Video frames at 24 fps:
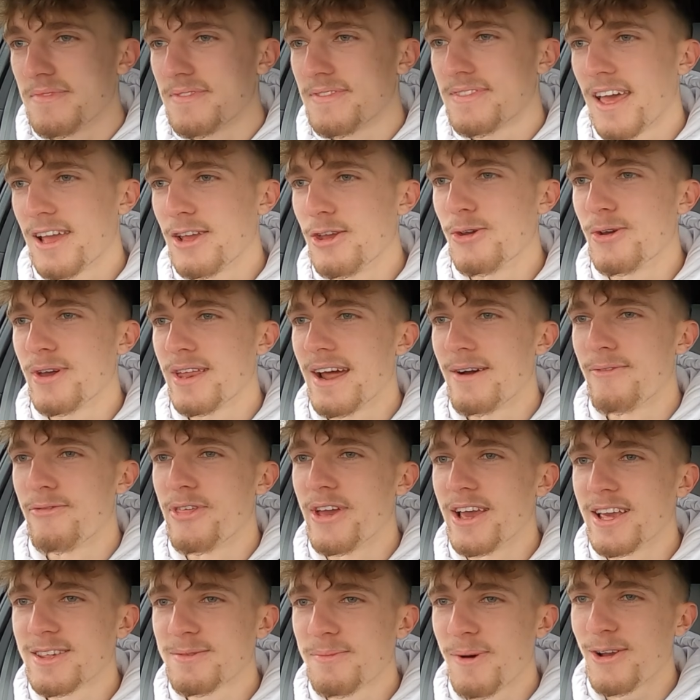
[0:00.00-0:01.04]
that you can have
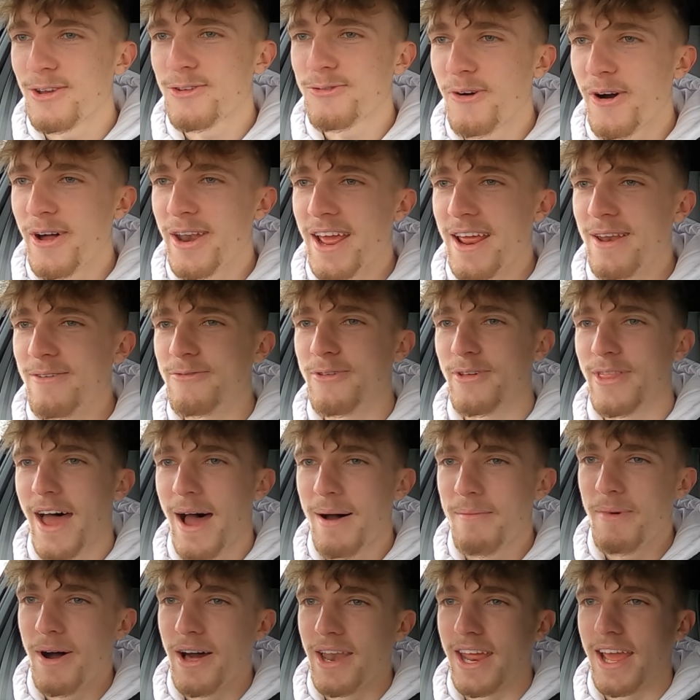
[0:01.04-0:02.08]
this much fun in for
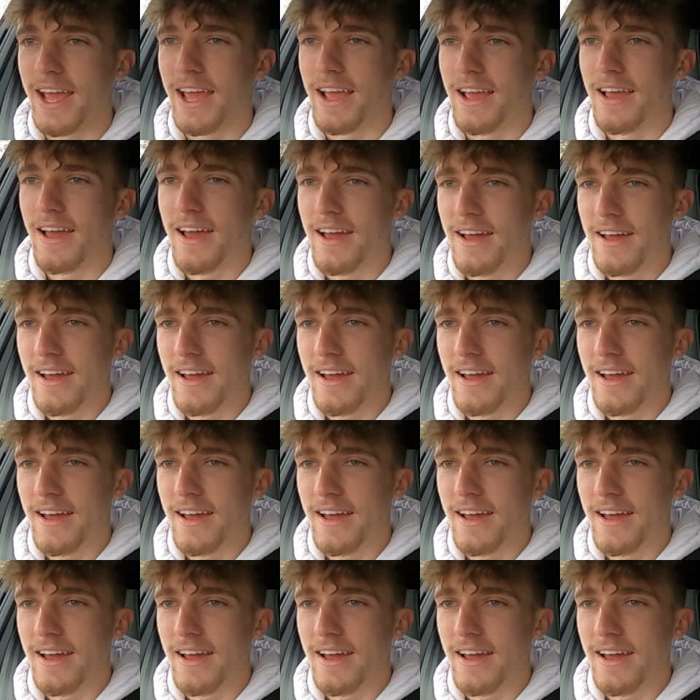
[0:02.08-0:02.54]
that money